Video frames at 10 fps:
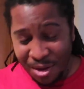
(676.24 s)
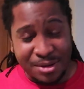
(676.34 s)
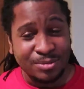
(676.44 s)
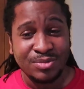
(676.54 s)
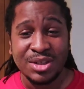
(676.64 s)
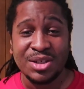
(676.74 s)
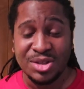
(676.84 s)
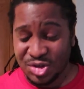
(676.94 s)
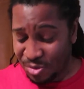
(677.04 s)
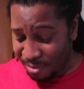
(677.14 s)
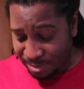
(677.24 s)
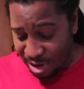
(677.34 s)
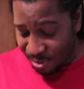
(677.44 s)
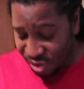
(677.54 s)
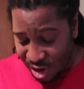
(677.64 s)
This,
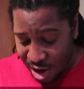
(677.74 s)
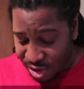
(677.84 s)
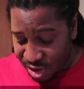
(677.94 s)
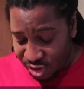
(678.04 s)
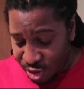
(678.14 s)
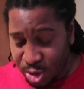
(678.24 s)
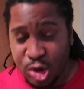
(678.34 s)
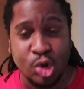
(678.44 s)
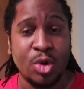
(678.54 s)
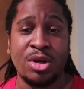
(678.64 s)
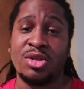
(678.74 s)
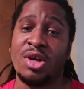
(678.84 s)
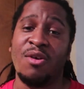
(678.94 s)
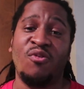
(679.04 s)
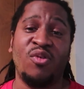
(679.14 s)
I'm sorry, there's no shortage
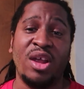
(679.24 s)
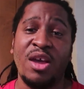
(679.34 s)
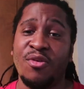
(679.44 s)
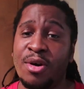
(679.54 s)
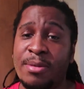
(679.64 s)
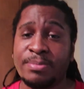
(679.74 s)
of flavor.